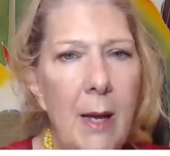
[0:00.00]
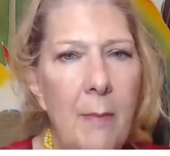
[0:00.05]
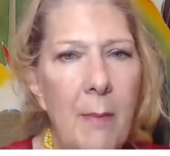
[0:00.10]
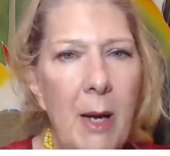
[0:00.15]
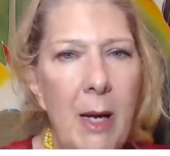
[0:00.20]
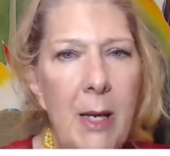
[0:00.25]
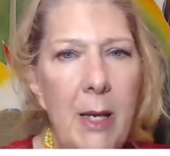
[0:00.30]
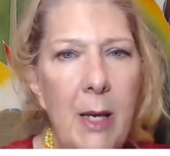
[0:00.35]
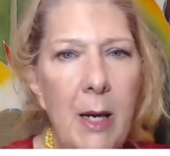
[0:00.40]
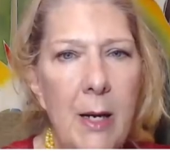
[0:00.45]
and
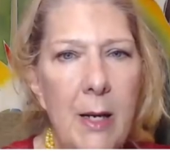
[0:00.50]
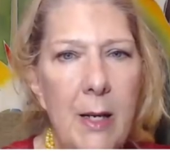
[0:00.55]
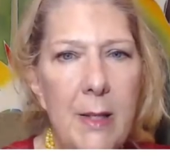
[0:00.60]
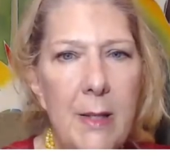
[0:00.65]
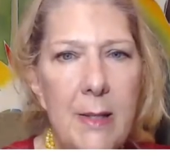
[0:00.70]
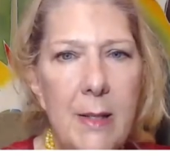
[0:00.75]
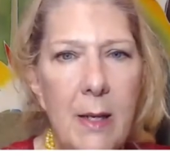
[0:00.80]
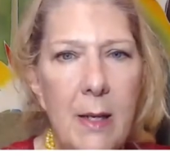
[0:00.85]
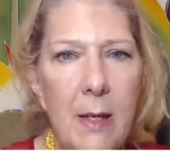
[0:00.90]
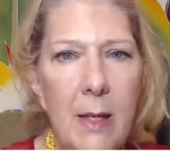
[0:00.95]
my
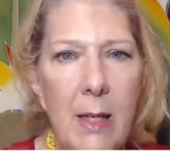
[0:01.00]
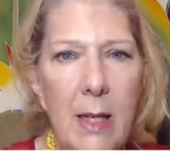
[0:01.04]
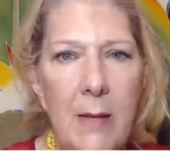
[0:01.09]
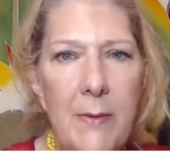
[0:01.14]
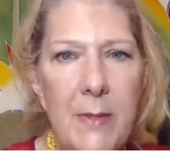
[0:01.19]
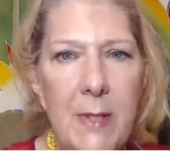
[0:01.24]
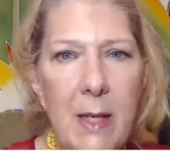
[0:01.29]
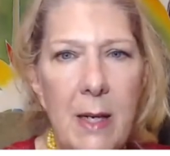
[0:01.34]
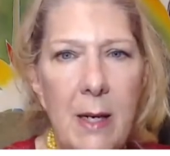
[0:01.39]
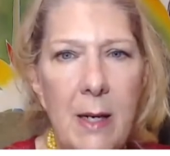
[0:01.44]
youngest son
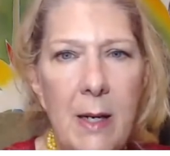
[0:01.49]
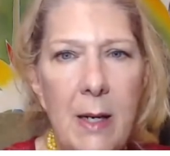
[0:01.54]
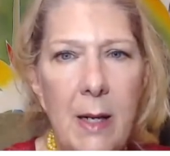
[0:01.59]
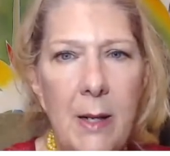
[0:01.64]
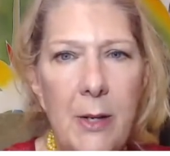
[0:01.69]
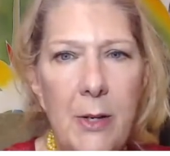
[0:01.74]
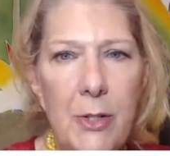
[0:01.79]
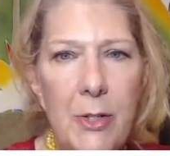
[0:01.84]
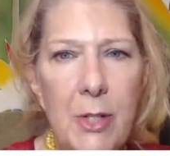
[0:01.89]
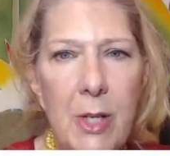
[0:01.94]
lives in
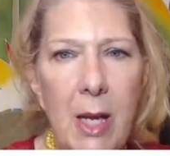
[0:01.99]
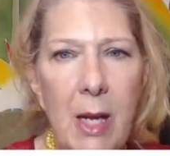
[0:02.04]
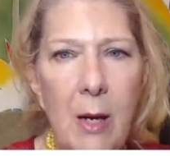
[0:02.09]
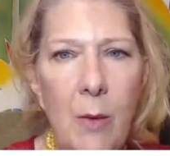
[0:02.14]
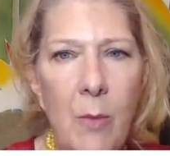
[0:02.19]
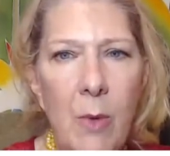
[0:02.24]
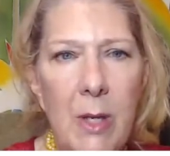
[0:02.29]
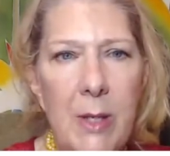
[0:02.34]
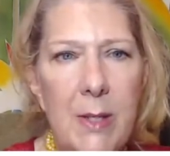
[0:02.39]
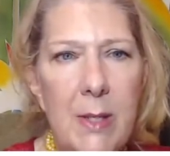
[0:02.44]
another
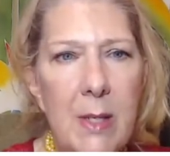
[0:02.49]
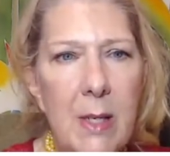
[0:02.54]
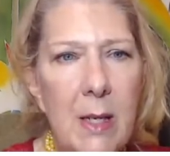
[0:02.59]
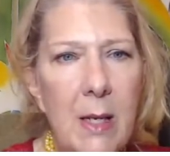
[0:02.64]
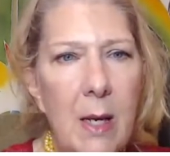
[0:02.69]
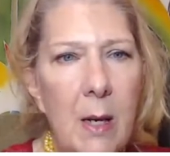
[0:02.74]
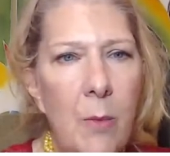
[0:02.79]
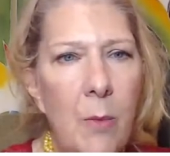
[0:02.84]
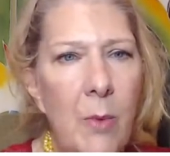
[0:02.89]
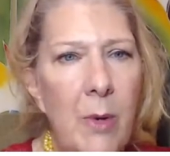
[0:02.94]
state and wants to
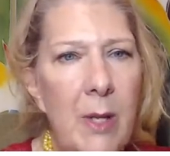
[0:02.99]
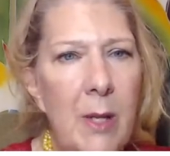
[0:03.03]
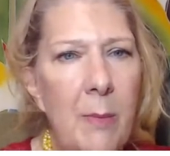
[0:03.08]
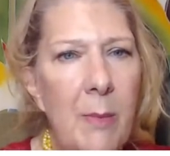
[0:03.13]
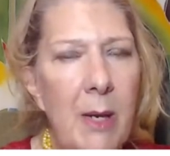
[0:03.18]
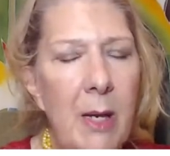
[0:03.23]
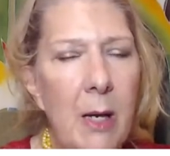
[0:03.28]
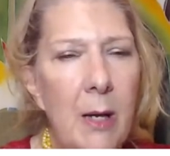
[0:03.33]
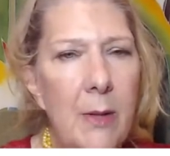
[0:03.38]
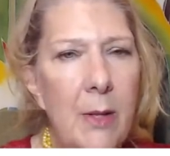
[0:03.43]
come with
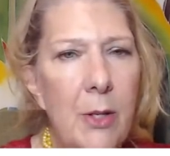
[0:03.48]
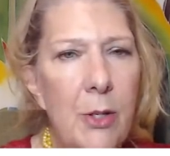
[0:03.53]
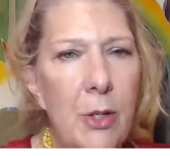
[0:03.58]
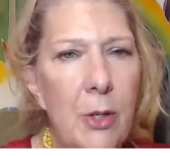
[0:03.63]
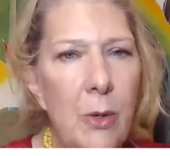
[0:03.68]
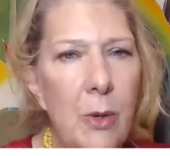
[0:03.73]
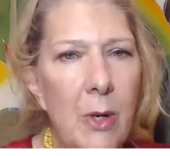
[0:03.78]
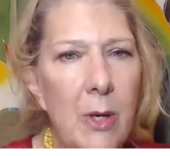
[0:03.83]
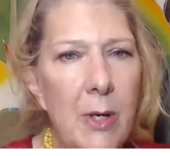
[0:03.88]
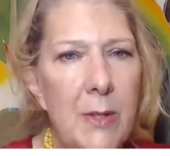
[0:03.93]
me on the
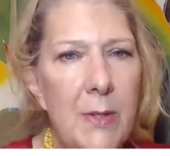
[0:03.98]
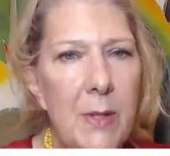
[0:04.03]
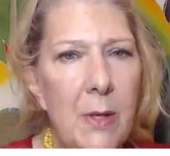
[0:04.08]
tour,